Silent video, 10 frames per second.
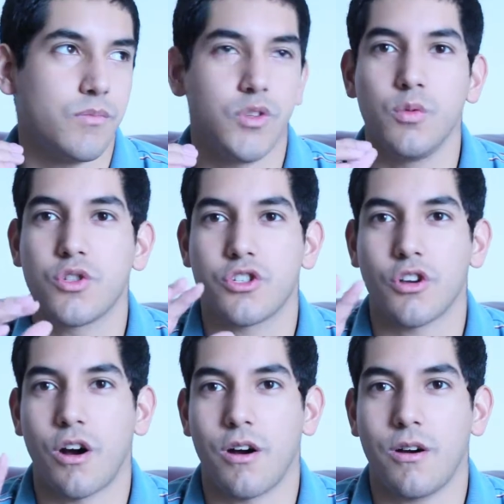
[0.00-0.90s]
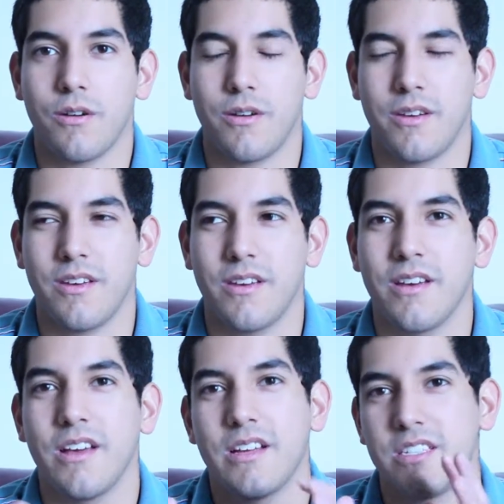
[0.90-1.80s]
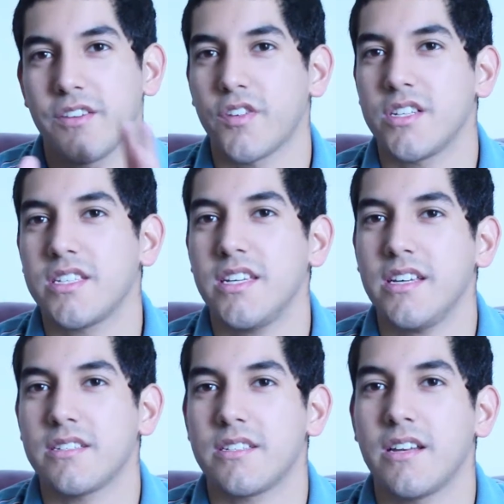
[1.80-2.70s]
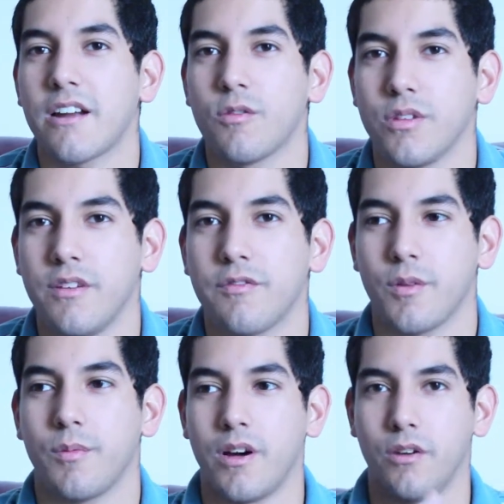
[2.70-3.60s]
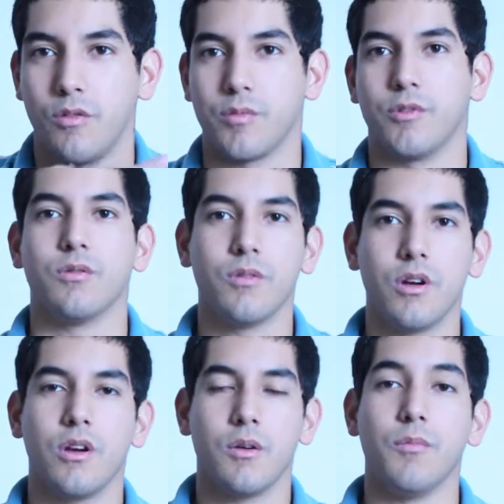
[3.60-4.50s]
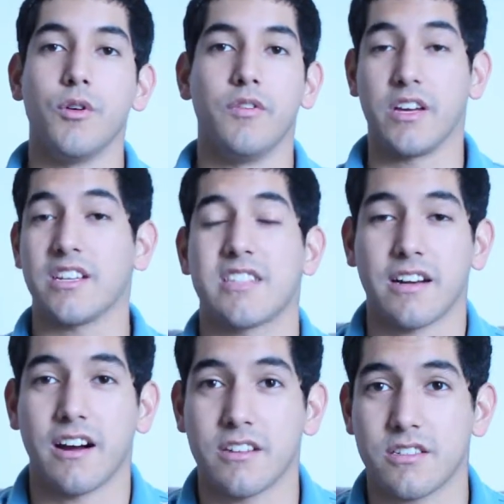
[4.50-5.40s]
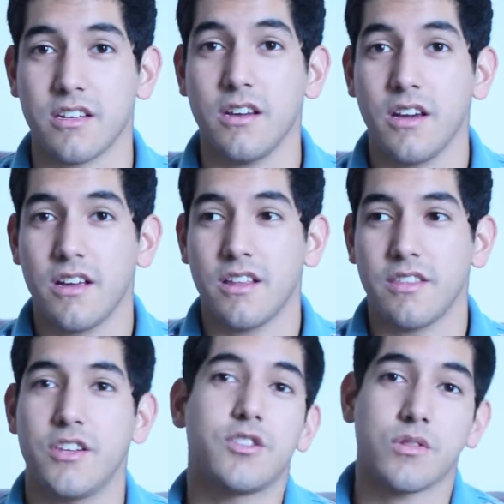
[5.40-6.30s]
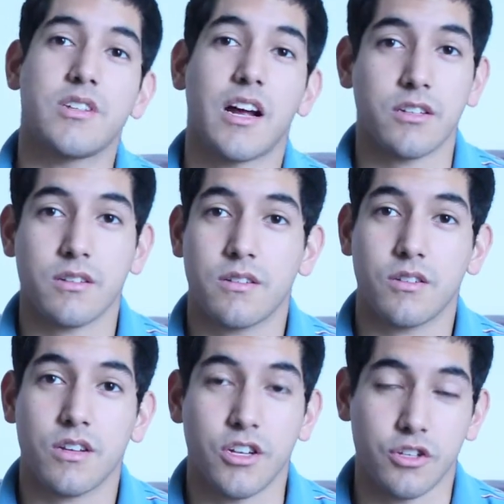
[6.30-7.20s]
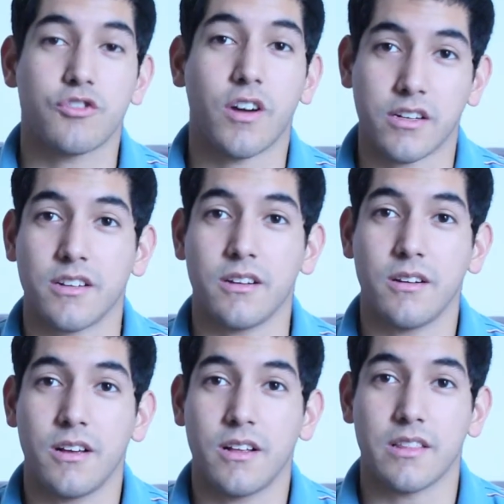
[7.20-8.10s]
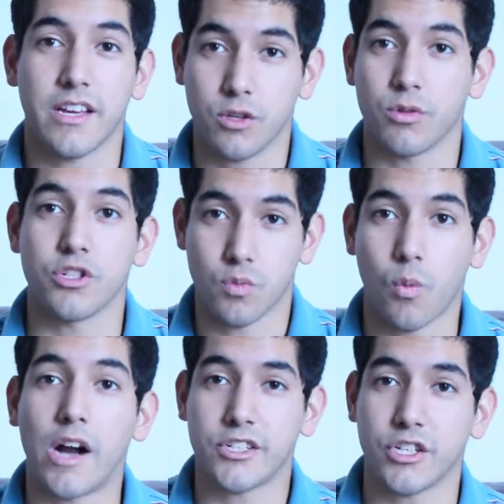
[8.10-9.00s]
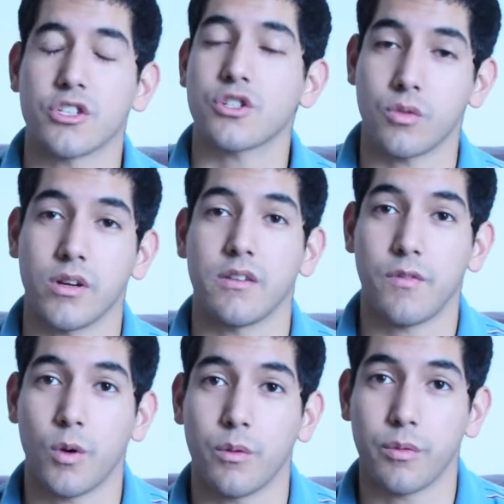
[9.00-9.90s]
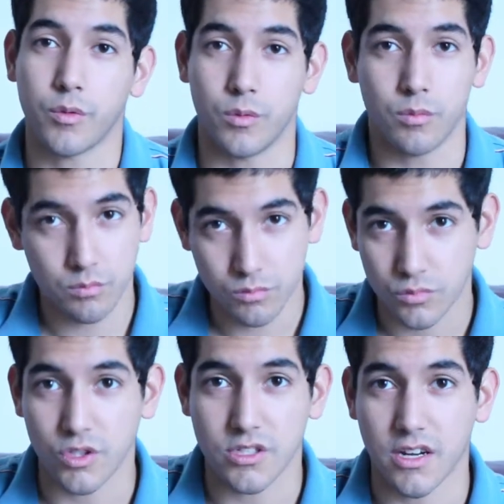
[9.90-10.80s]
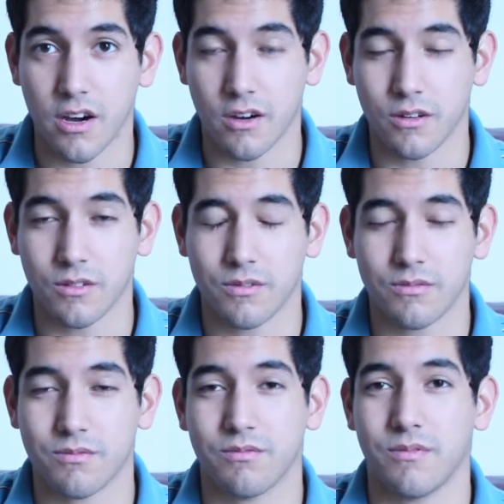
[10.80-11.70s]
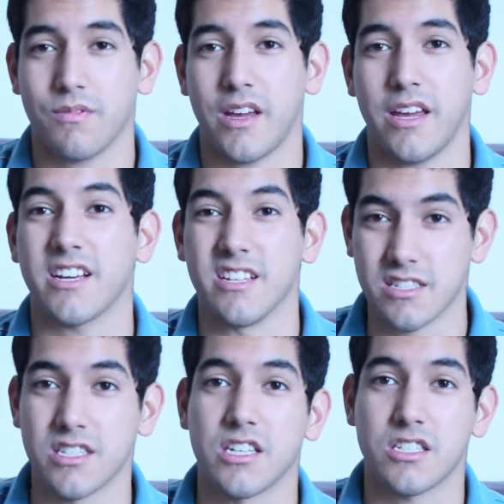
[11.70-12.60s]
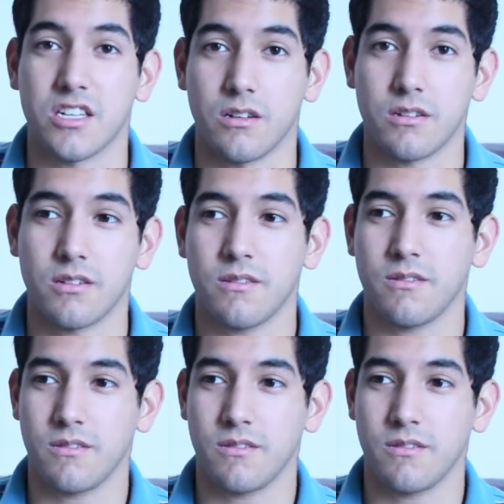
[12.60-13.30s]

you saw different scenes, not only from a normal movie, because, like, honestly, this was not constructed like you were just watching a story unfold through just a consistent